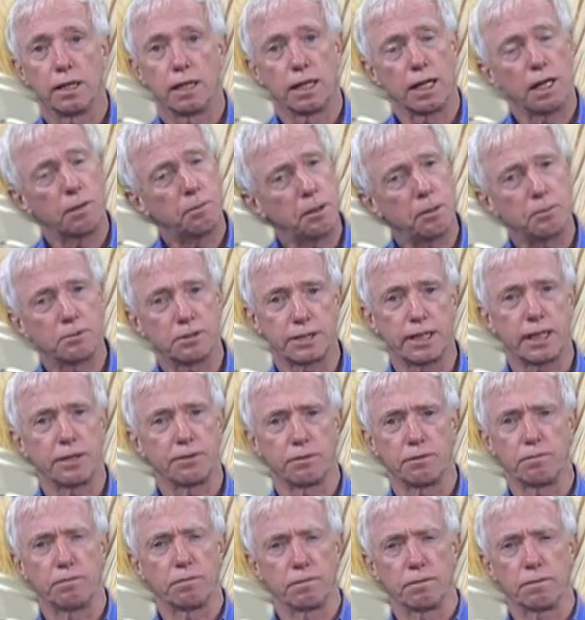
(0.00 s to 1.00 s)
A lot of people say,
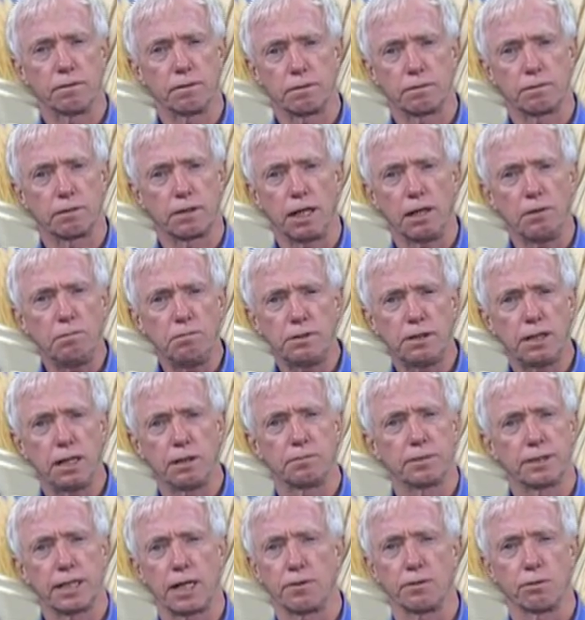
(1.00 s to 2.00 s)
well, gum
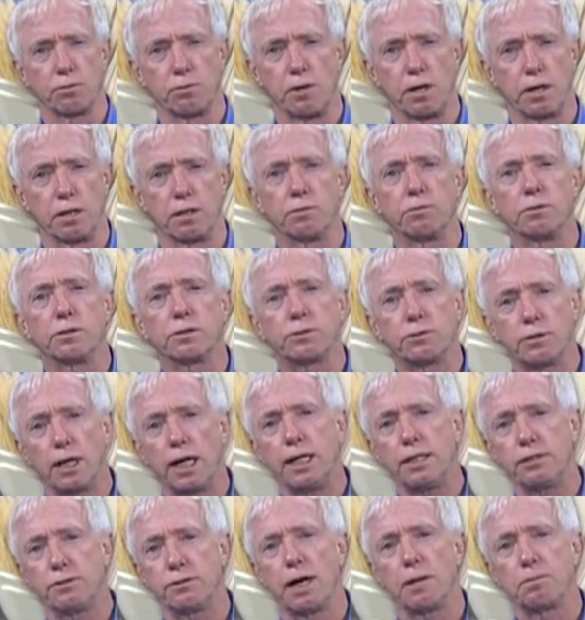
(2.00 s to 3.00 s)
comes out with water. Well,
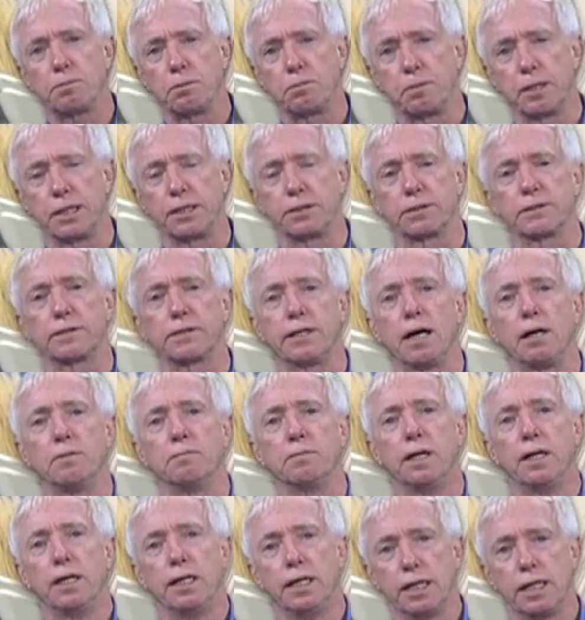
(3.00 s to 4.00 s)
try and drop a piece of
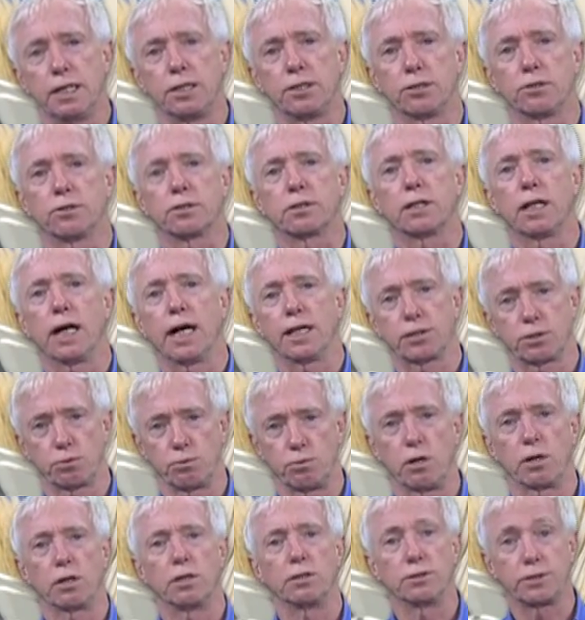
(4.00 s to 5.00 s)
gum into a glass
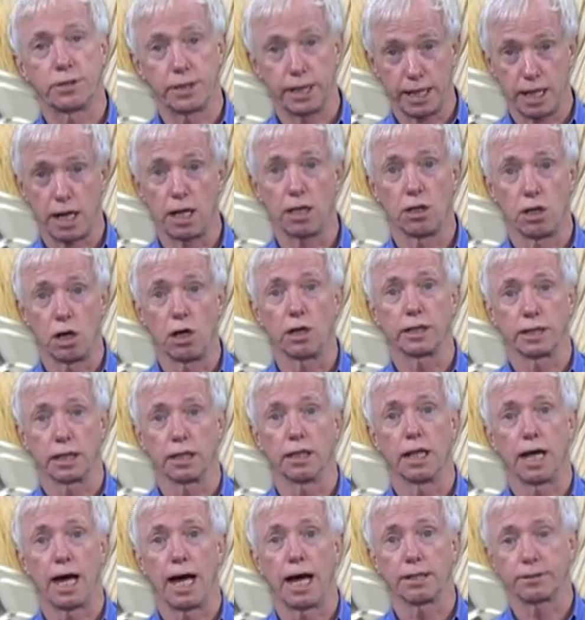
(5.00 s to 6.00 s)
of water and see how long it
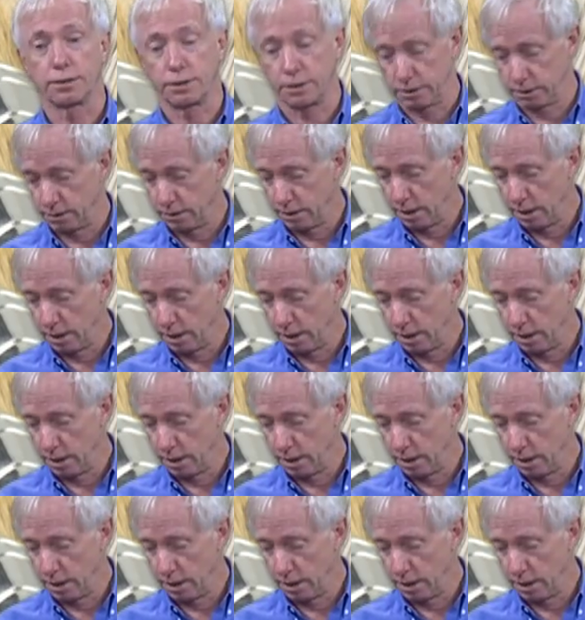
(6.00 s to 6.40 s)
lasts.